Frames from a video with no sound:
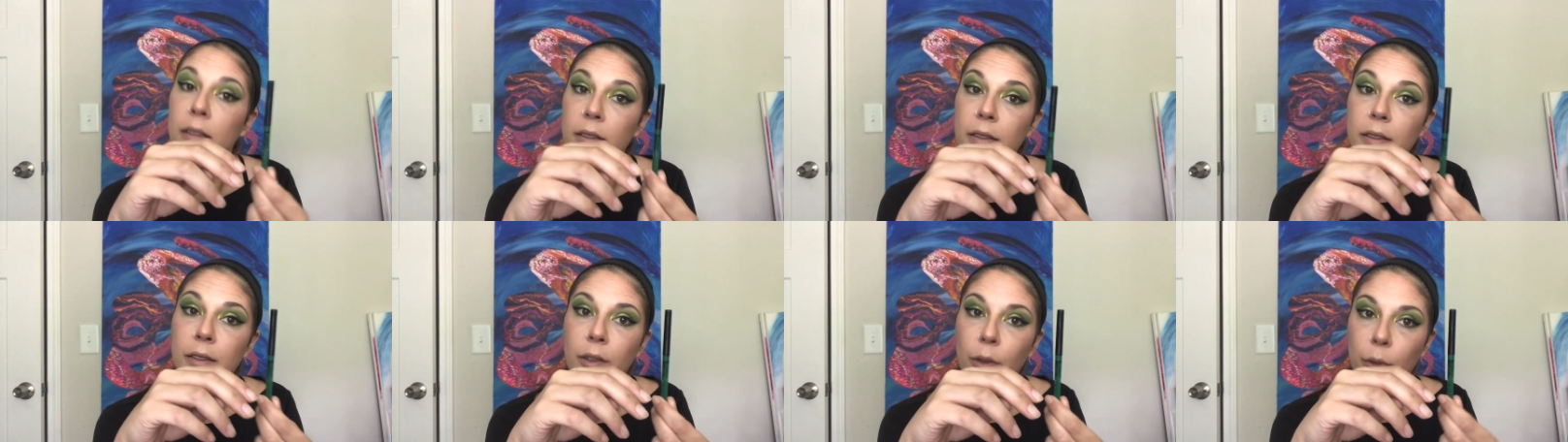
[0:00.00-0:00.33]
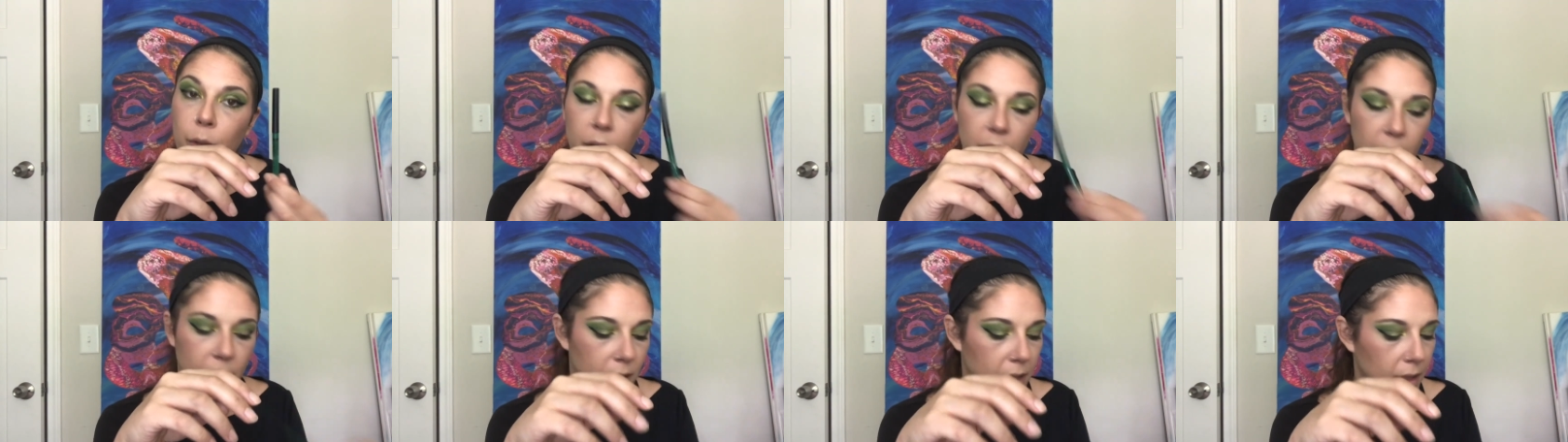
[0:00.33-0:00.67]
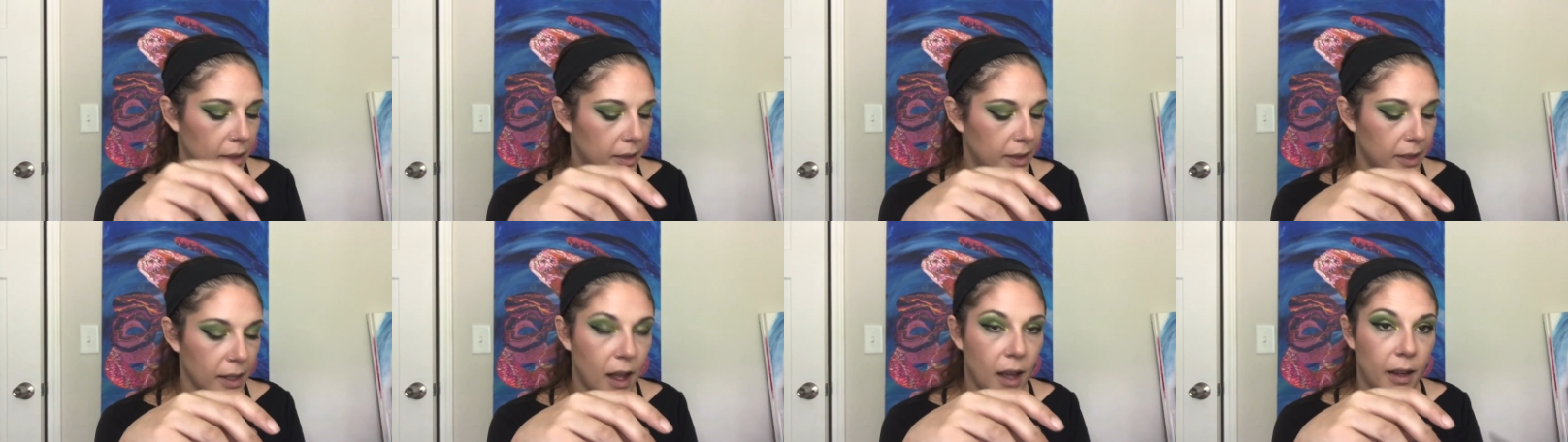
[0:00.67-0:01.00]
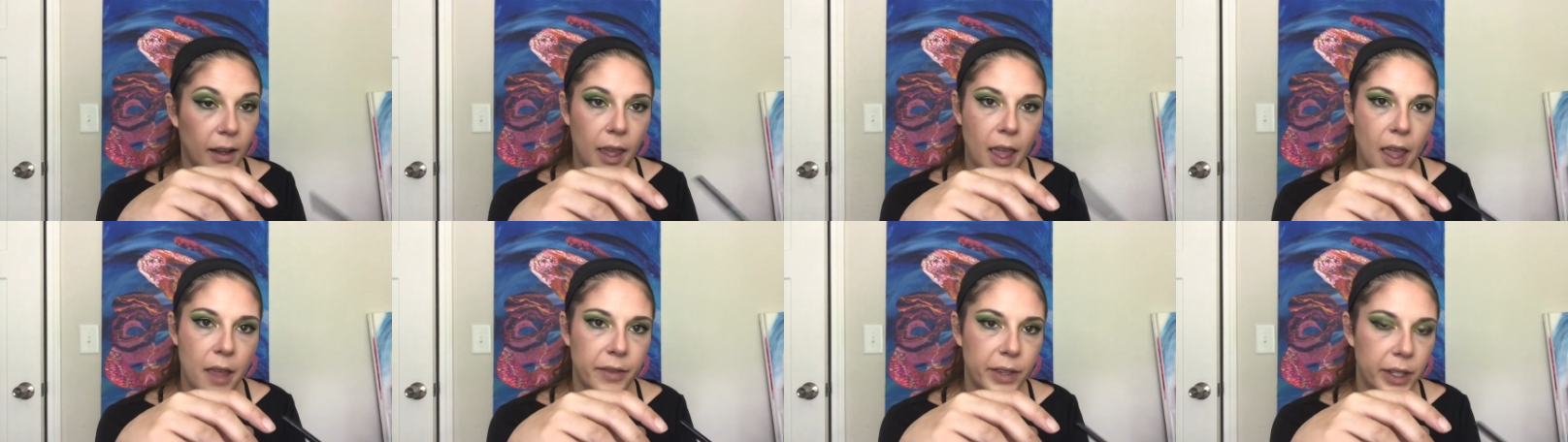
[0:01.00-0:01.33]
so it is. It's not
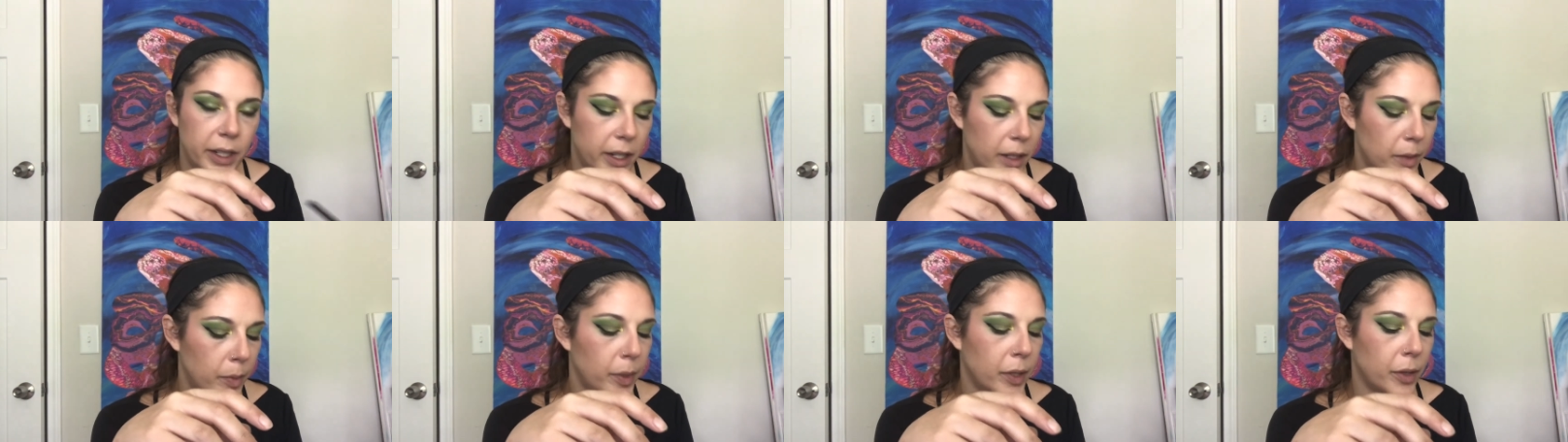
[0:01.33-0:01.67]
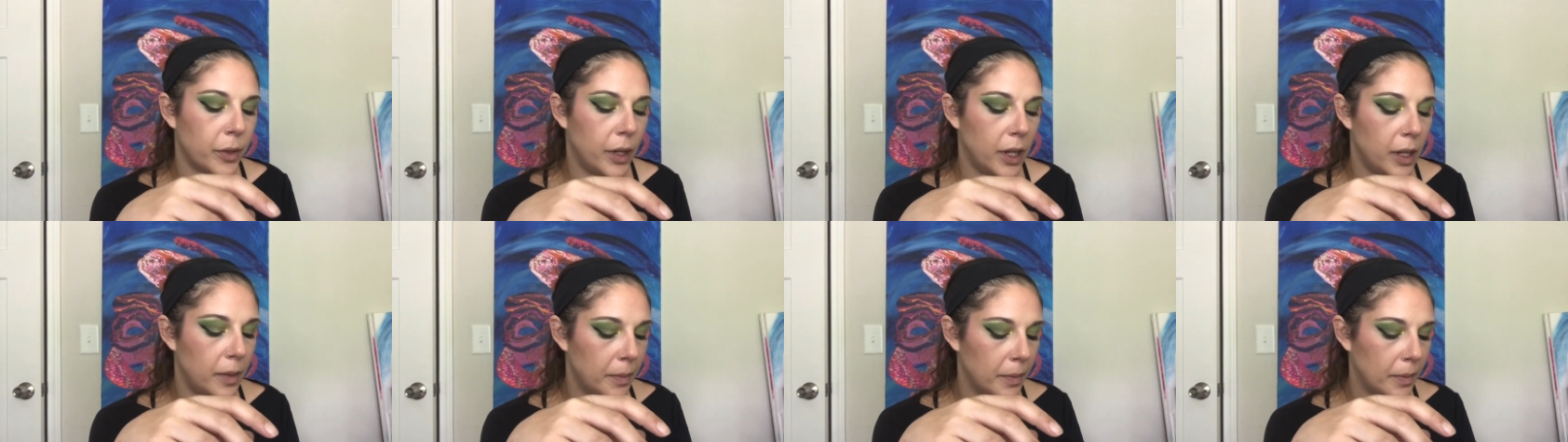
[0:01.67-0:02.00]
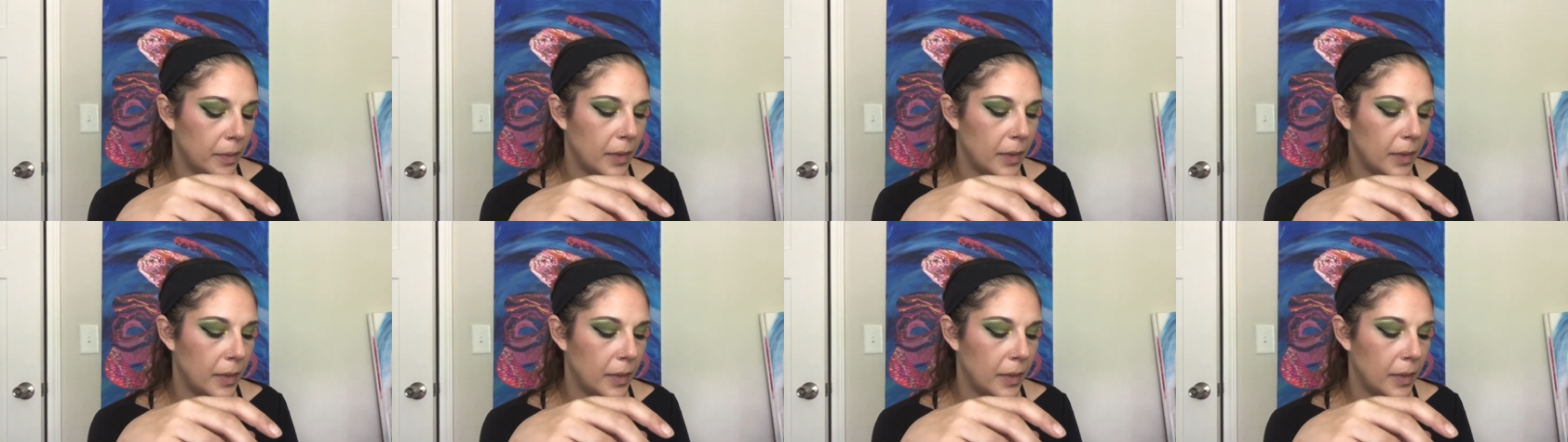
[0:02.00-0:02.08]
KVD Beauty.